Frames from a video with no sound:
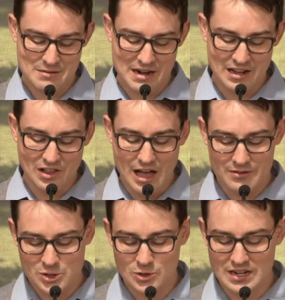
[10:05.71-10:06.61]
But our
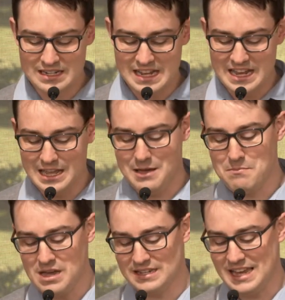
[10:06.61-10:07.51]
lives should indeed
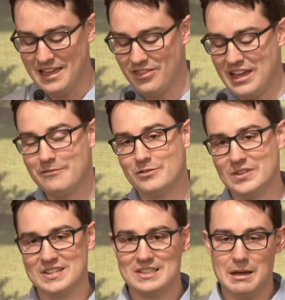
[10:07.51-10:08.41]
emit a
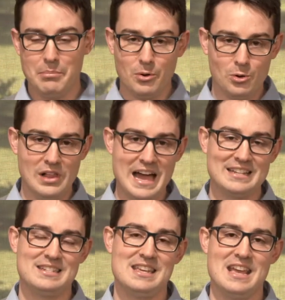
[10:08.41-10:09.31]
thankfulness that Paul
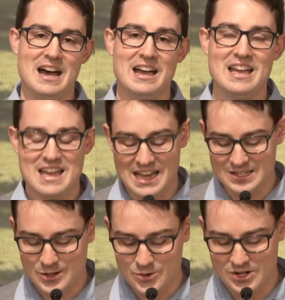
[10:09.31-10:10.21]
has here
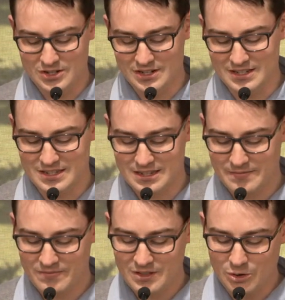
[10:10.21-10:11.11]
as Christians,
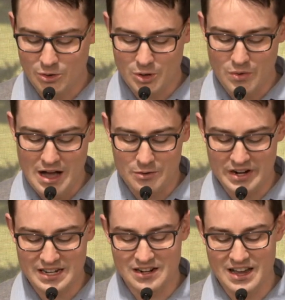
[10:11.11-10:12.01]
all the while
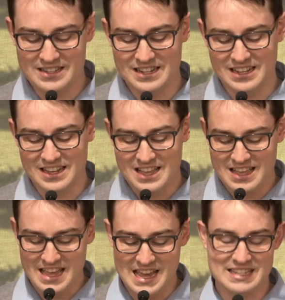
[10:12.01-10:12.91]
recognizing
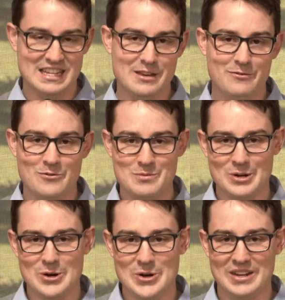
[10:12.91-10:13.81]
it's a gift from
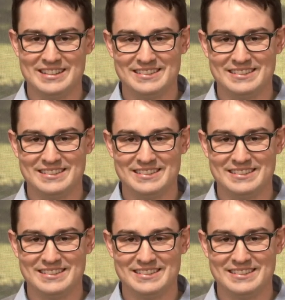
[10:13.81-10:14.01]
God.